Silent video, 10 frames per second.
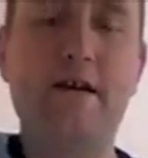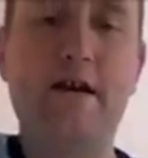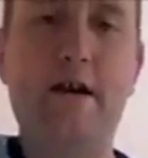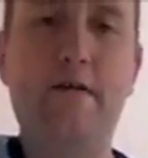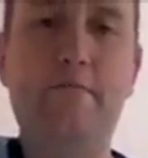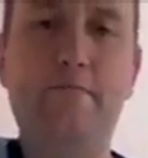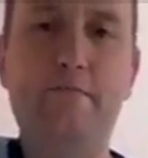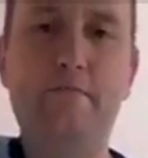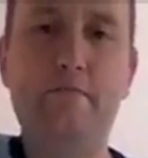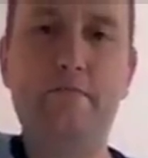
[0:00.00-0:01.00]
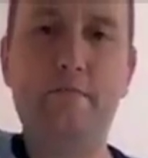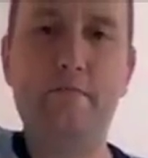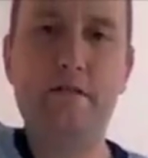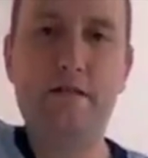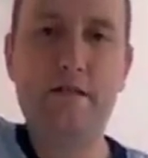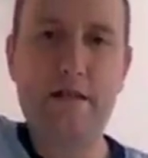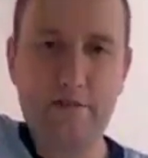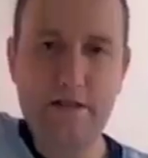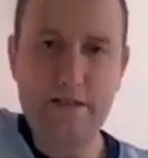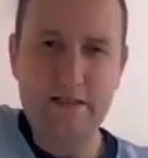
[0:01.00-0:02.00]
The
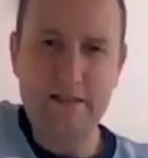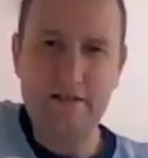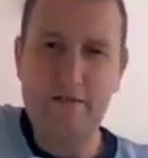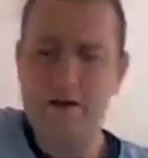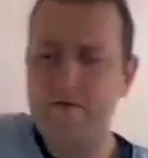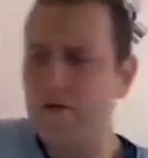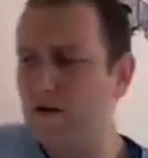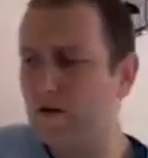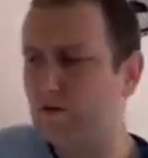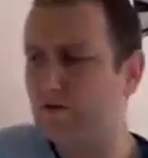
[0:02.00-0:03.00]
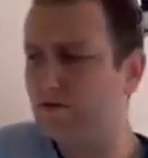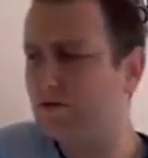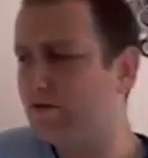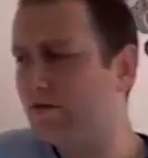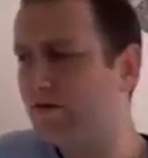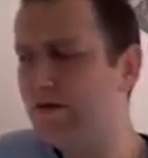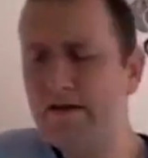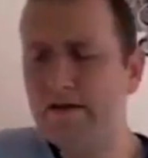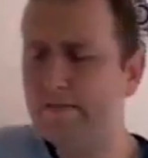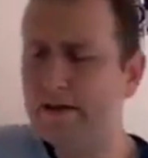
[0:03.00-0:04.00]
MCSE is a very, very hard course to do.
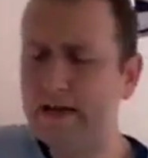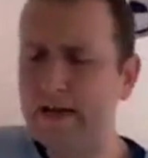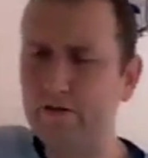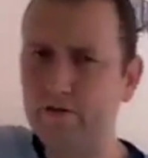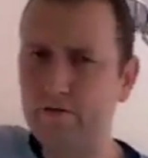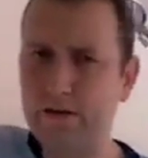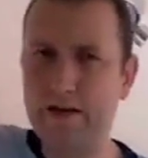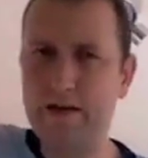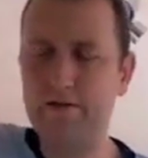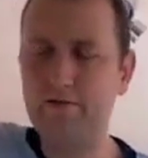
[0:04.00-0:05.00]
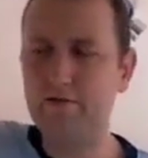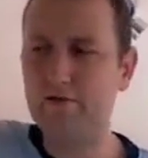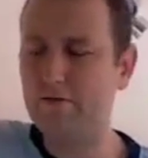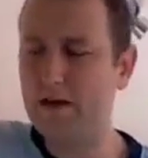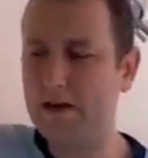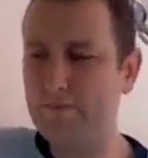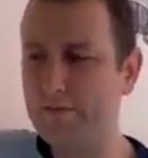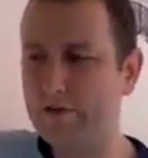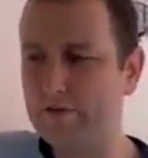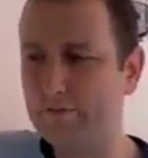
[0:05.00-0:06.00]
I mean, a guy done it quite a while ago, so it
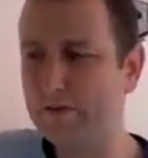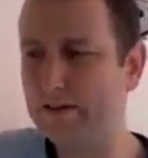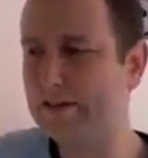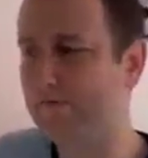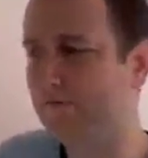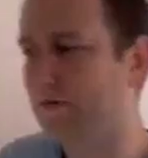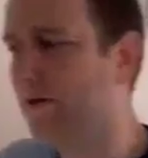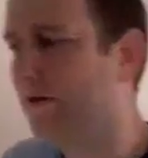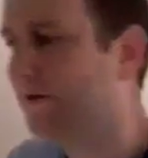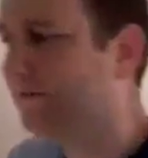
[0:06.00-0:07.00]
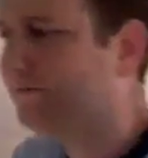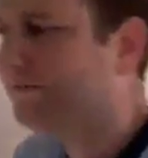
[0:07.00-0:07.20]
might be completely different now.